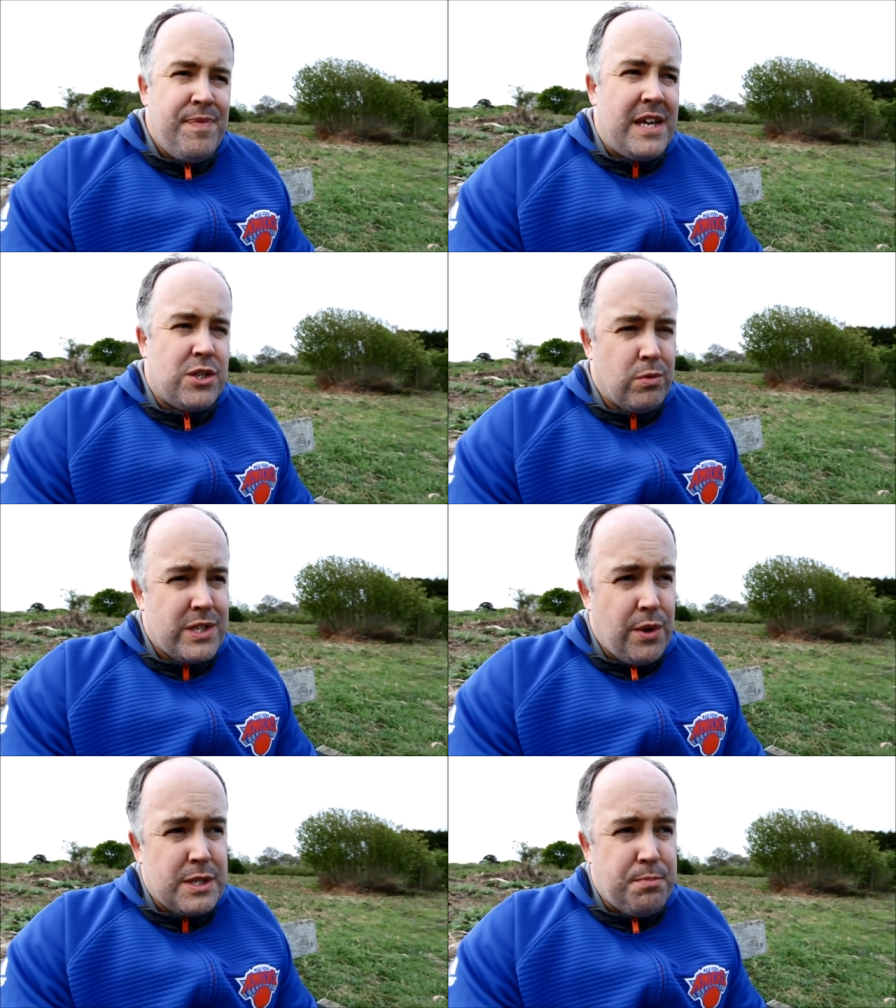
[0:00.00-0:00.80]
It's
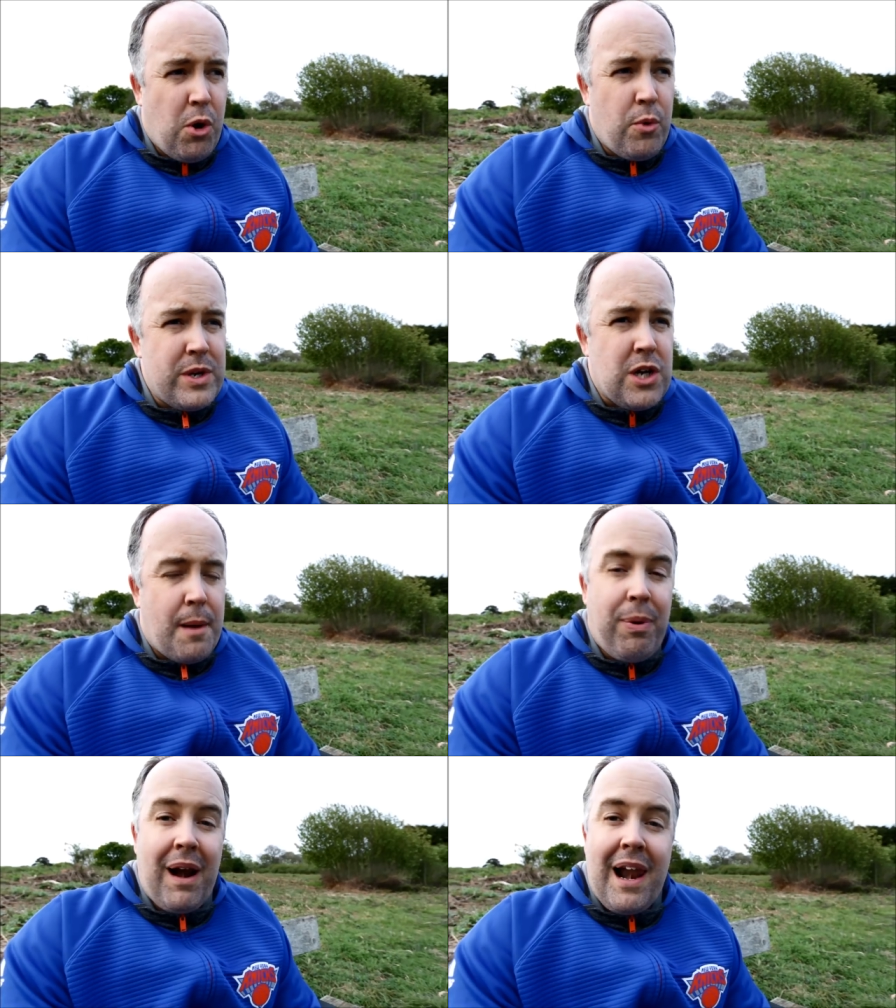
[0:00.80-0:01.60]
also a sport which I
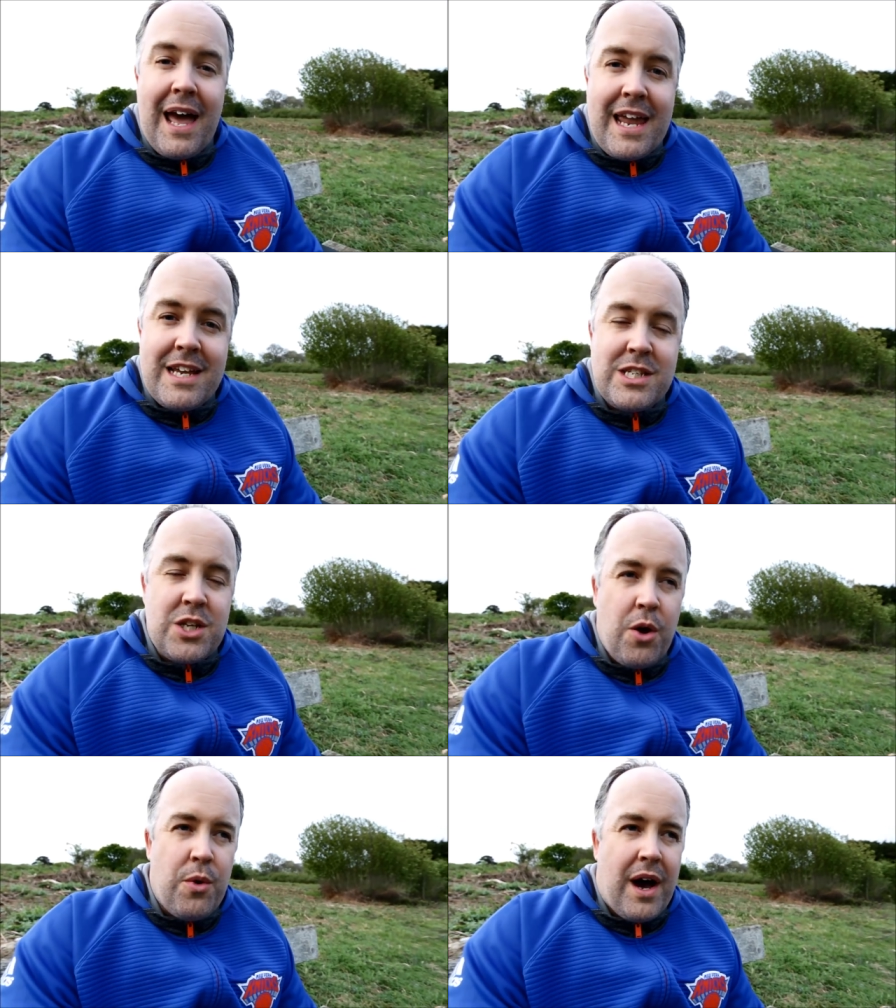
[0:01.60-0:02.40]
play,
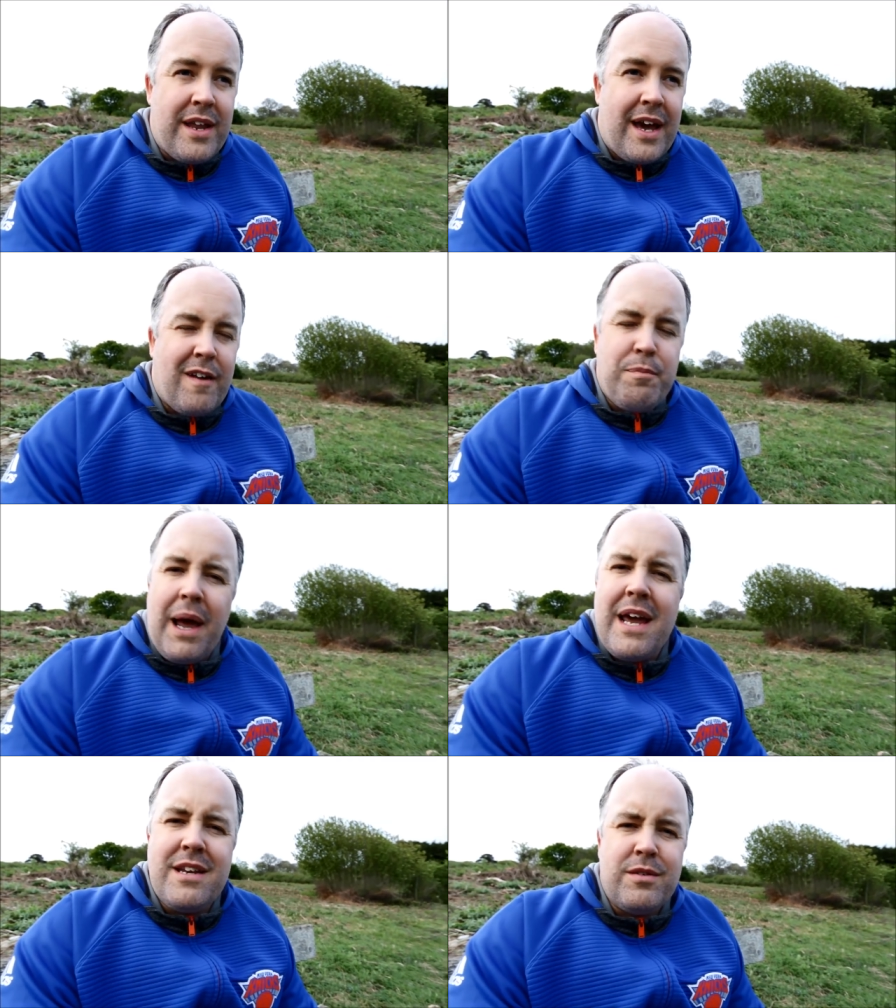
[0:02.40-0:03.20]
and I've
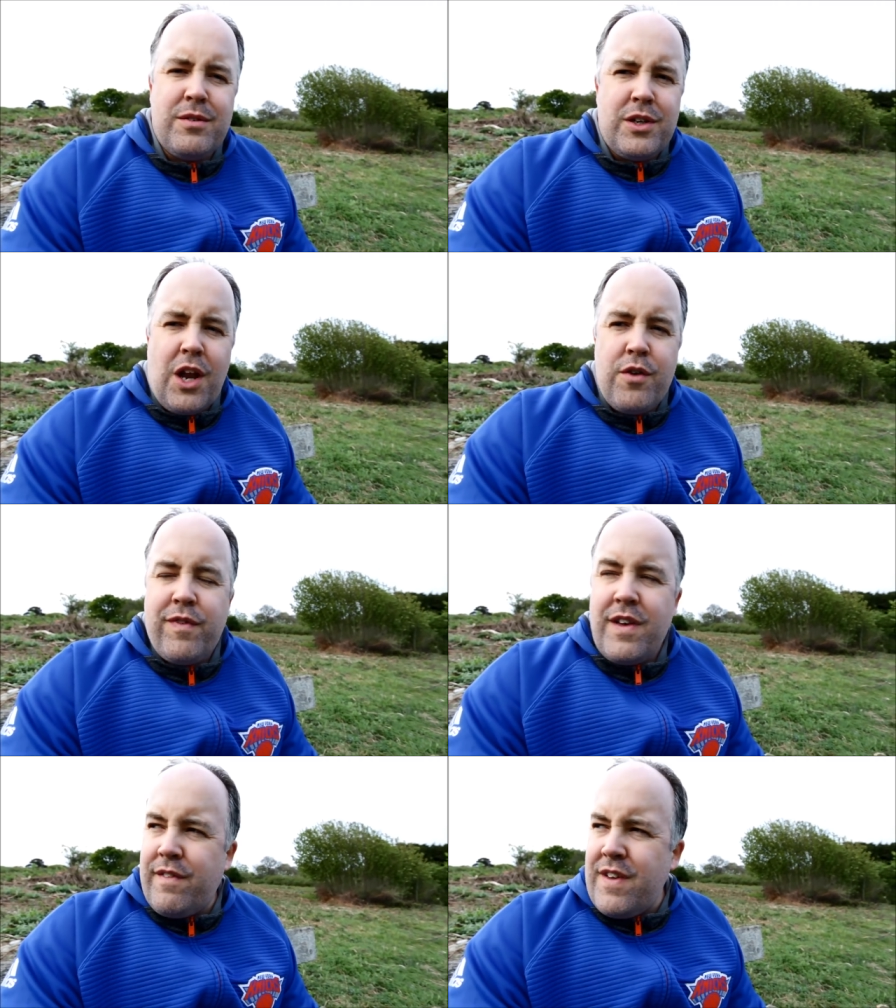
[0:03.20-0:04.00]
played, you know,
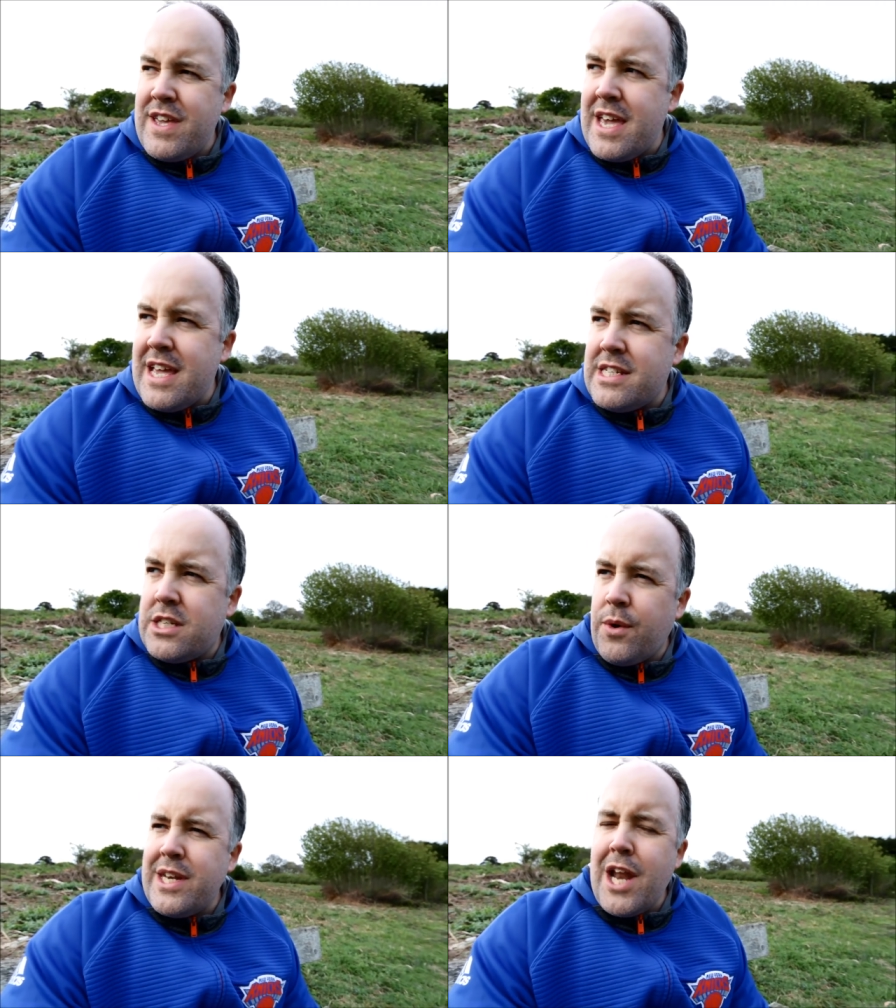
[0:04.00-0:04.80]
for years,
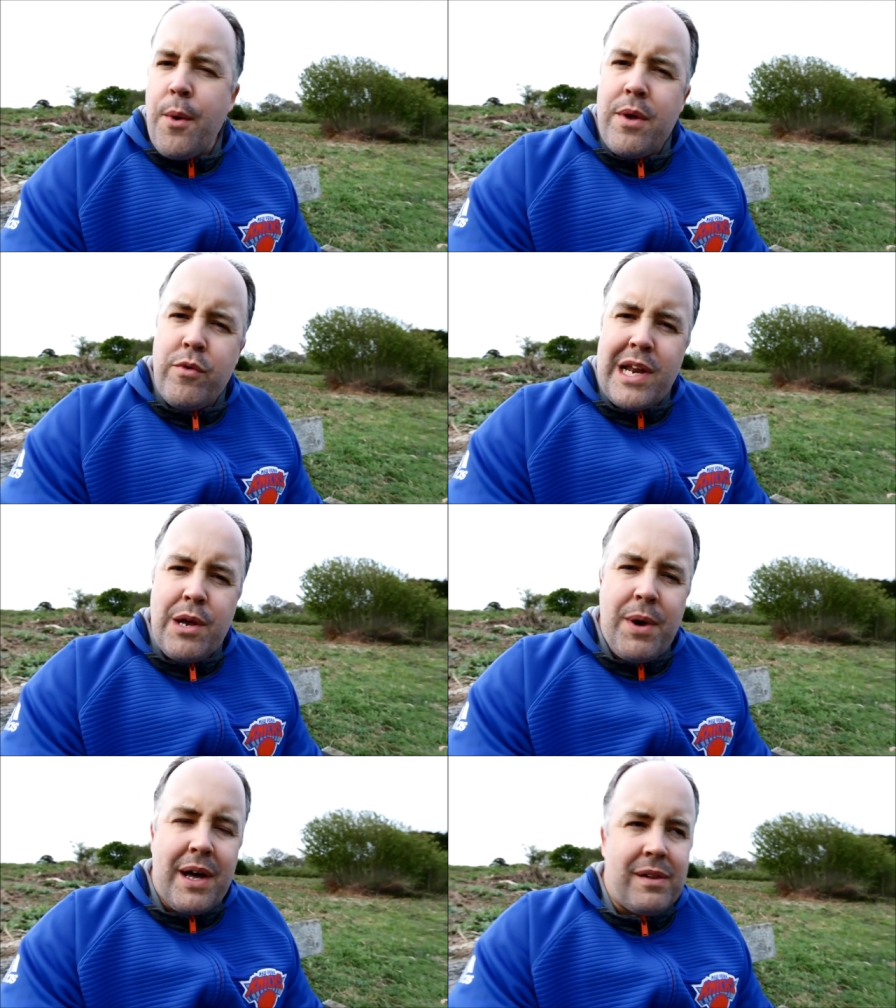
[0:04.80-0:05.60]
so I know it
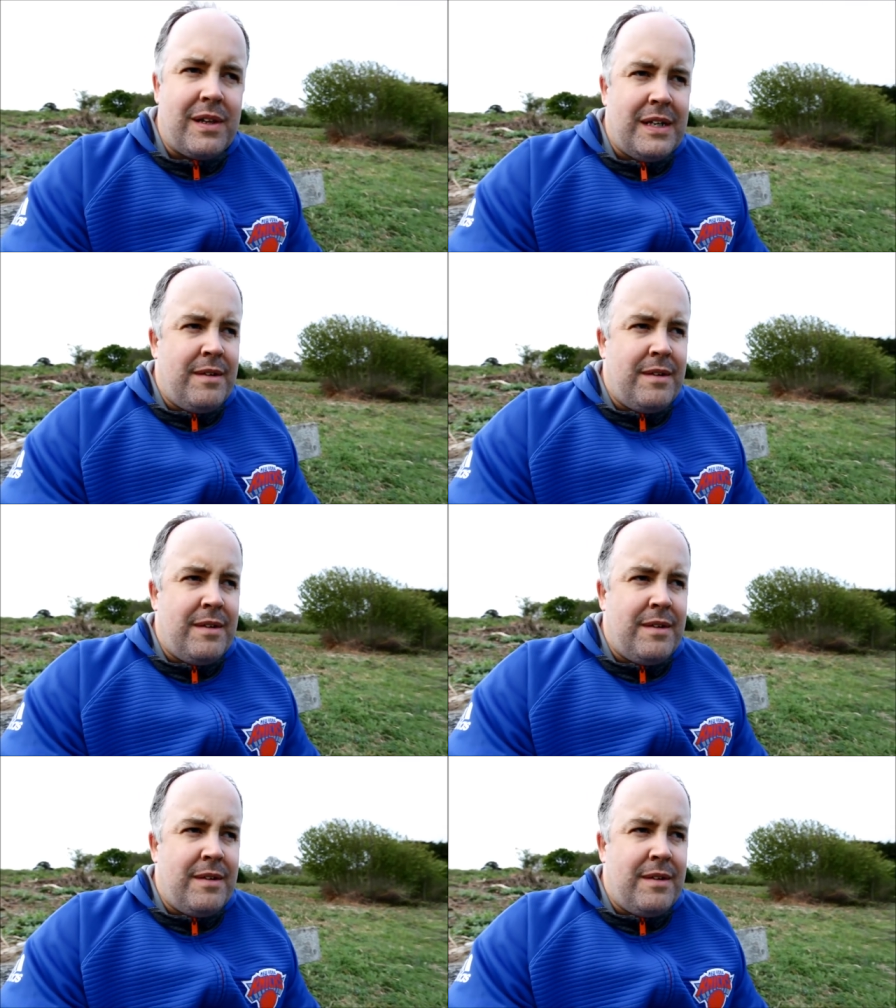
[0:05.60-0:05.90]
really well.